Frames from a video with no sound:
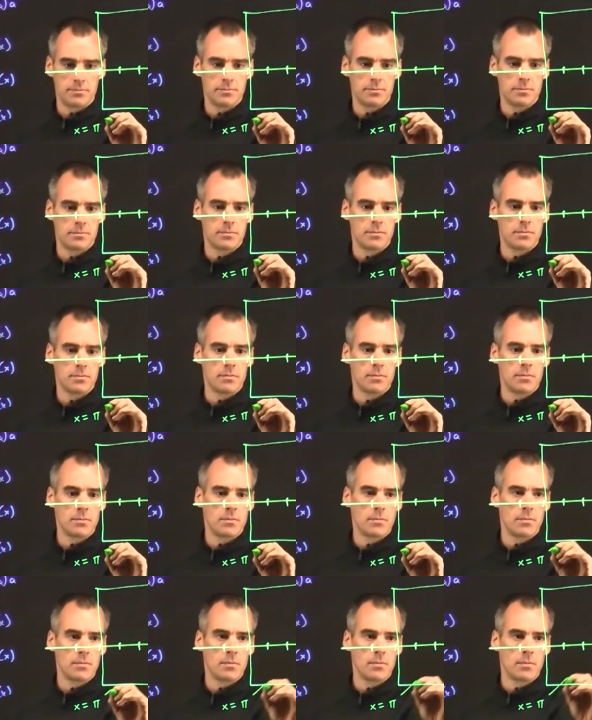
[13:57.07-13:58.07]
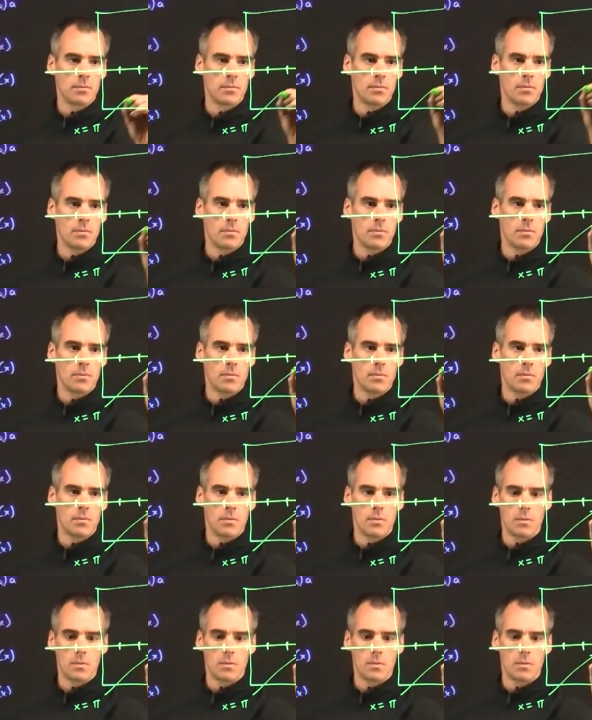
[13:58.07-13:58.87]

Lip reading: Nobody speaks.